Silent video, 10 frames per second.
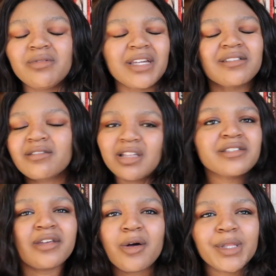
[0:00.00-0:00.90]
like,
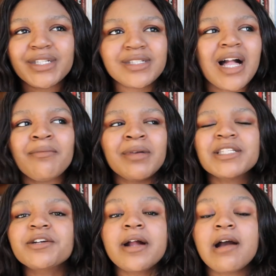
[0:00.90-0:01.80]
let's go, like, stop
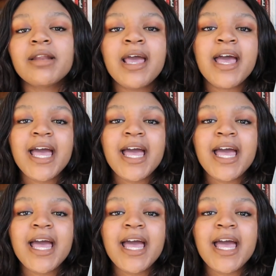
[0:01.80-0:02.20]
messing around.